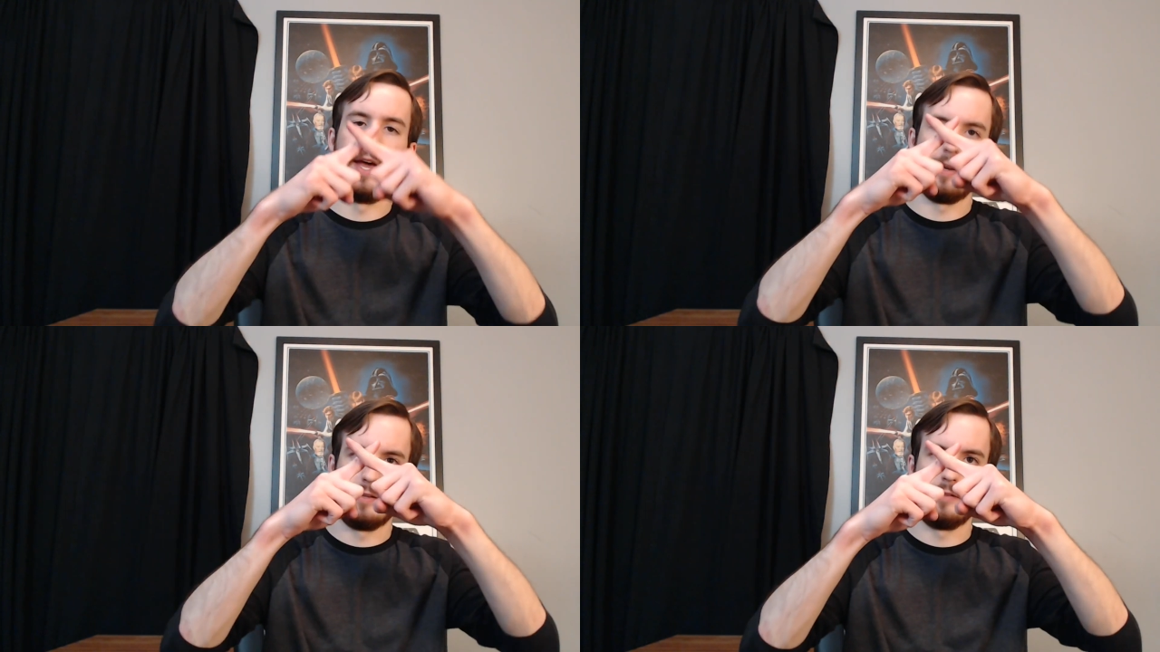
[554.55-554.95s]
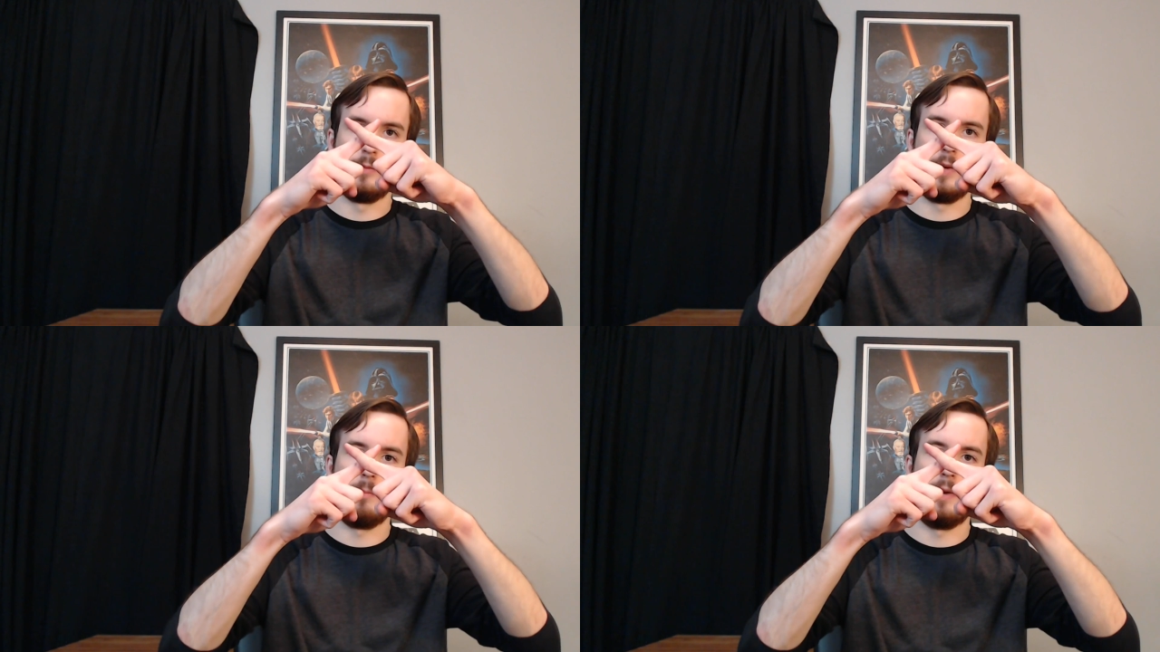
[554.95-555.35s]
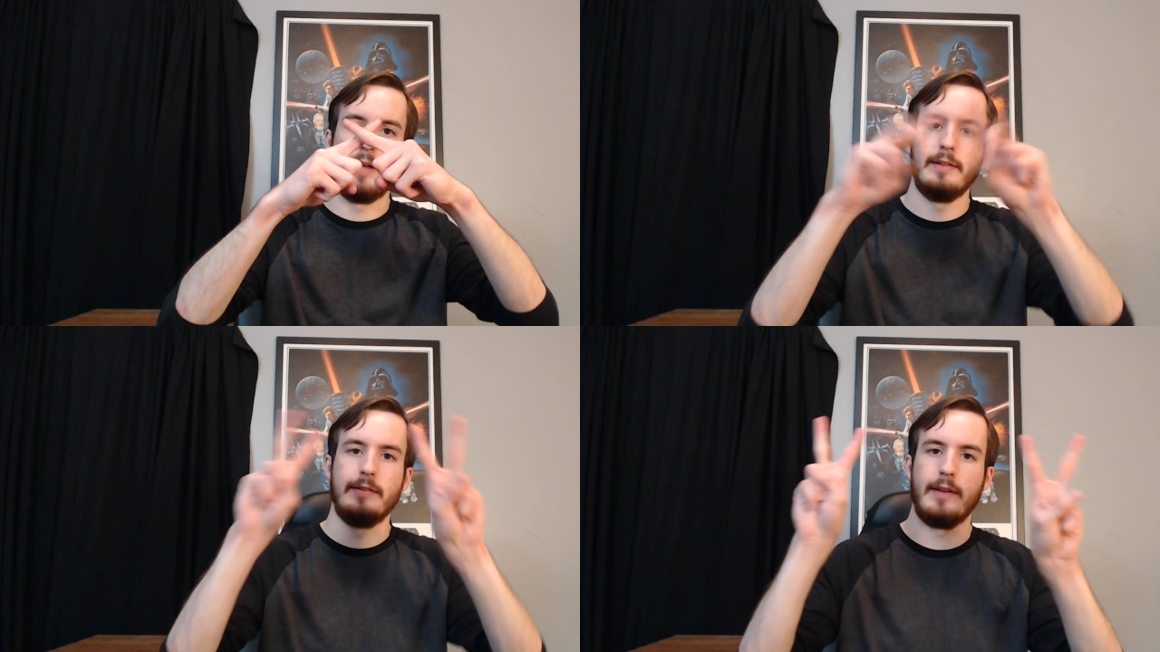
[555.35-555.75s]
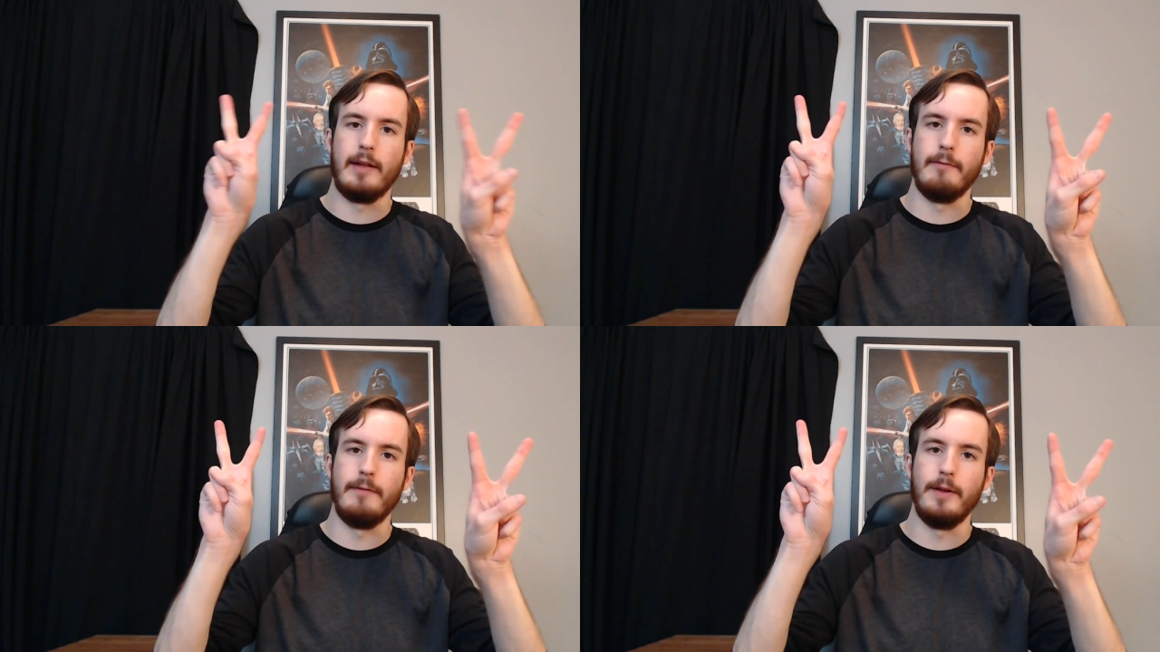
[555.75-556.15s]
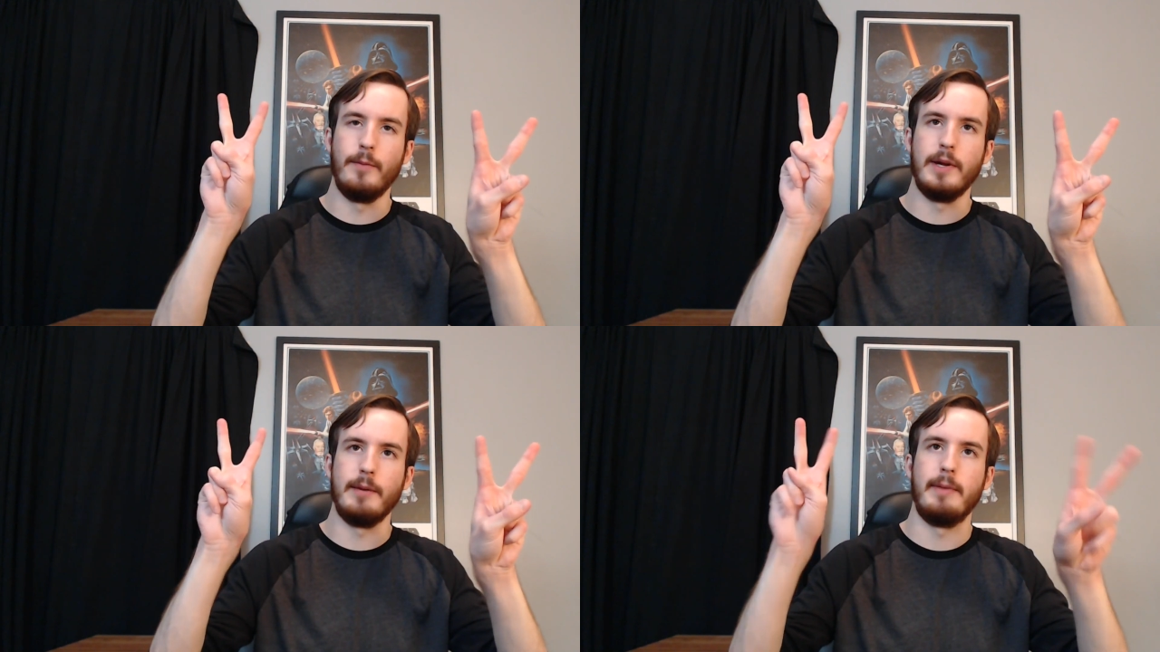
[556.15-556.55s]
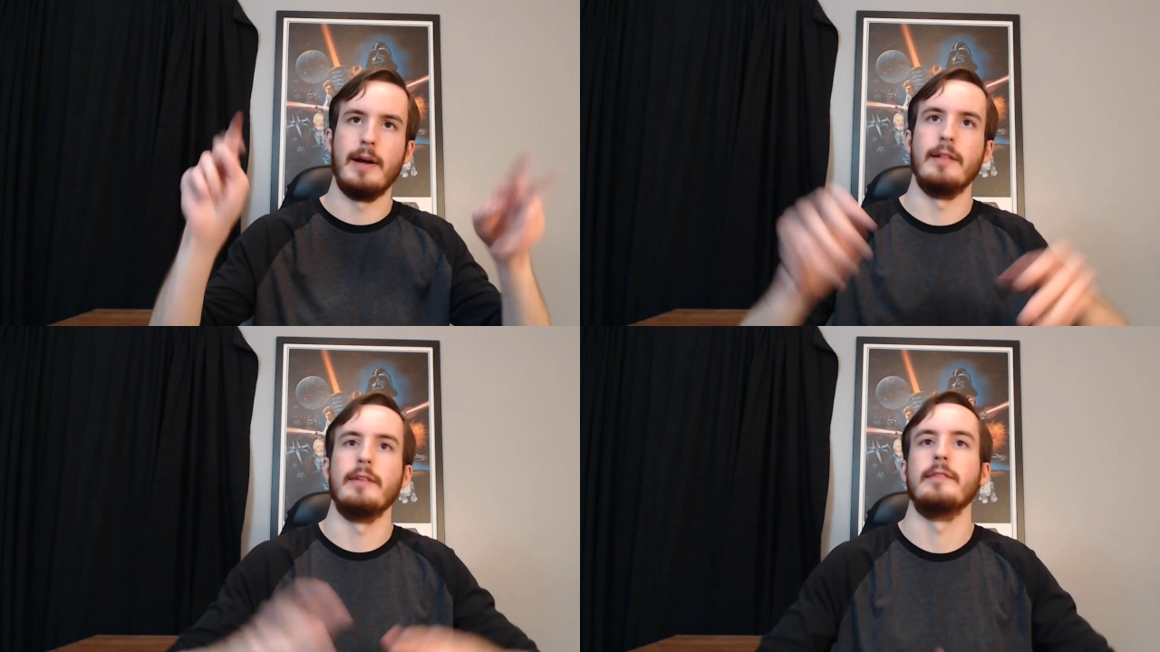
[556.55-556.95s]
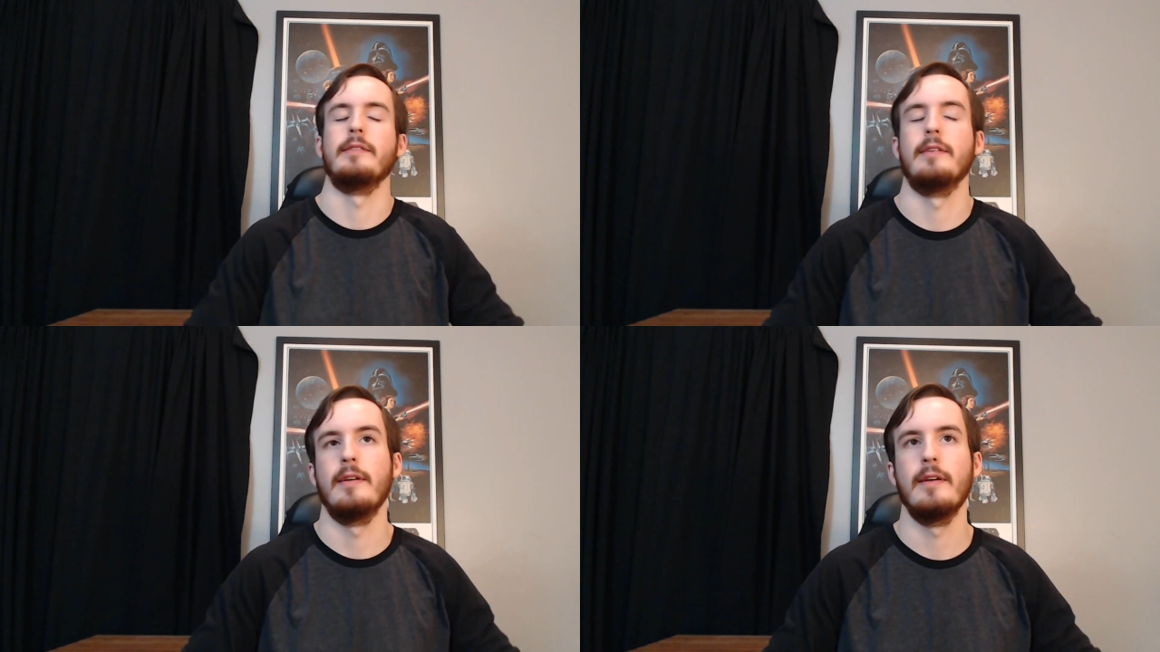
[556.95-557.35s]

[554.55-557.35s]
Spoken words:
X-Wing pilots, not V-Wing pilots.